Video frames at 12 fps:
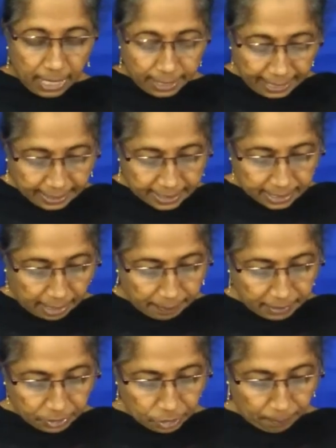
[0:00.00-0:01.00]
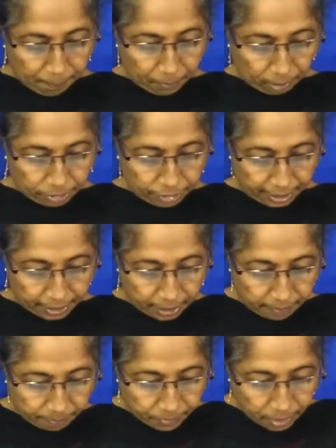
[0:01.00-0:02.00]
Next, coming to your project.
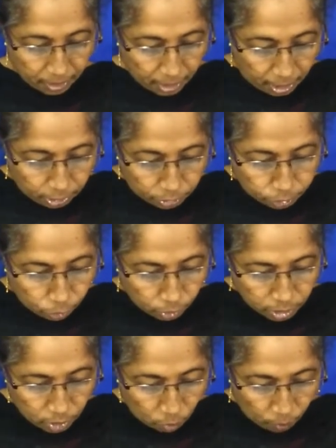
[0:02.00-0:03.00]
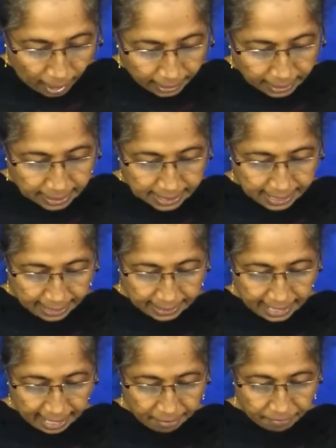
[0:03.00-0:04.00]
Choose one
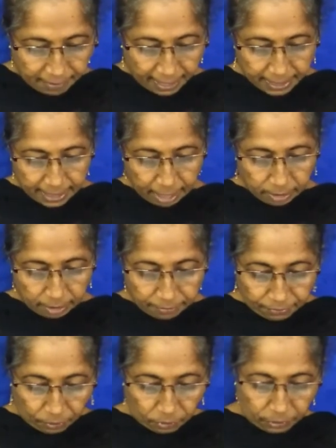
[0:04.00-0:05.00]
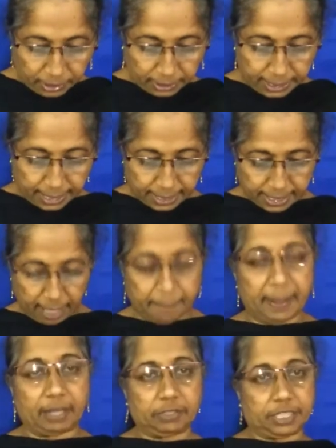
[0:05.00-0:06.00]
insect and find out the following things
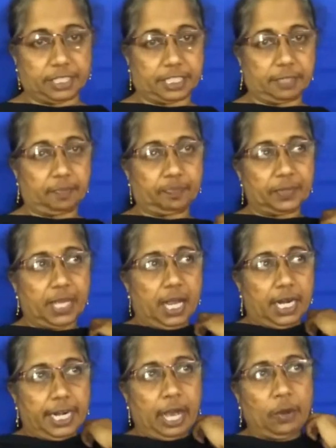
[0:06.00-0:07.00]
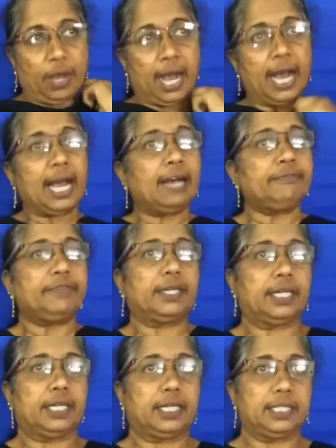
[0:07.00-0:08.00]
about it. Now I have
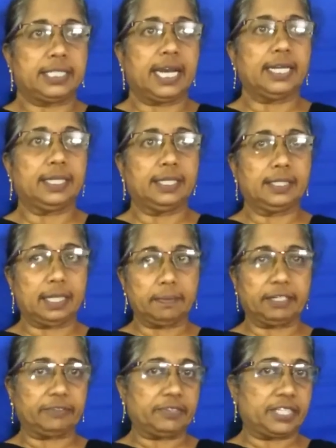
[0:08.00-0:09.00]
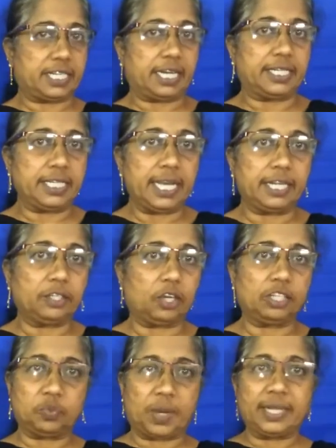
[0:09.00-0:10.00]
done a little bit of study and
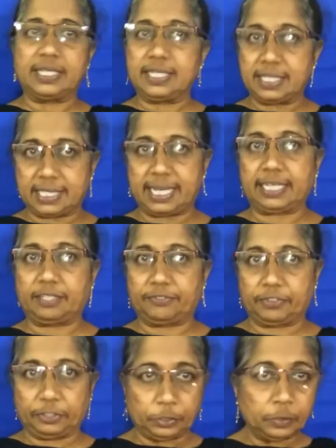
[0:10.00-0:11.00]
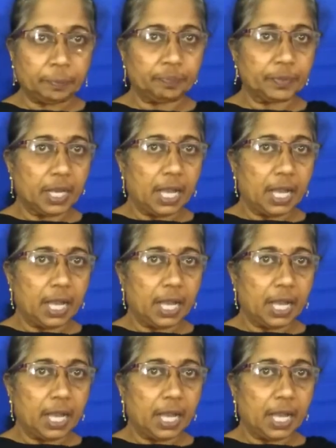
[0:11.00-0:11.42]
got one insect for you.